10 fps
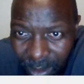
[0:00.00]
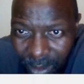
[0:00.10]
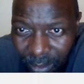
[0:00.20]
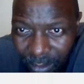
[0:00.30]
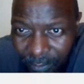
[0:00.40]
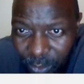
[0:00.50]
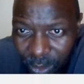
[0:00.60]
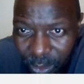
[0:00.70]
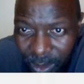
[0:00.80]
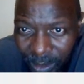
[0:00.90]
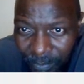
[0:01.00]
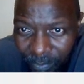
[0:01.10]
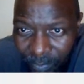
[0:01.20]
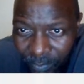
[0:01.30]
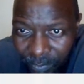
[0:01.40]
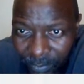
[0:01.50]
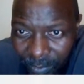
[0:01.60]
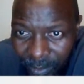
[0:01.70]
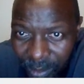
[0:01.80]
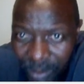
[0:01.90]
over 21.
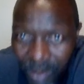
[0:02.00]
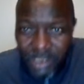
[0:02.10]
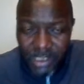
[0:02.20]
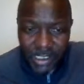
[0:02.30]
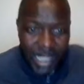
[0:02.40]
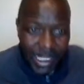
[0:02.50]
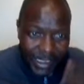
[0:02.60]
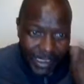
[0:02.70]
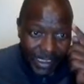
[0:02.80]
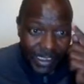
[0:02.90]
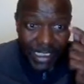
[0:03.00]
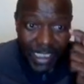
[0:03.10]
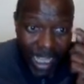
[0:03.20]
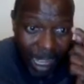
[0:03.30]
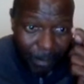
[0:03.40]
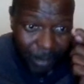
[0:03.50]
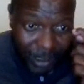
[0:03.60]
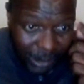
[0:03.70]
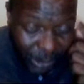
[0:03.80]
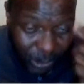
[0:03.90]
That is R
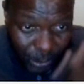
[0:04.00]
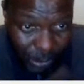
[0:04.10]
parallel 2.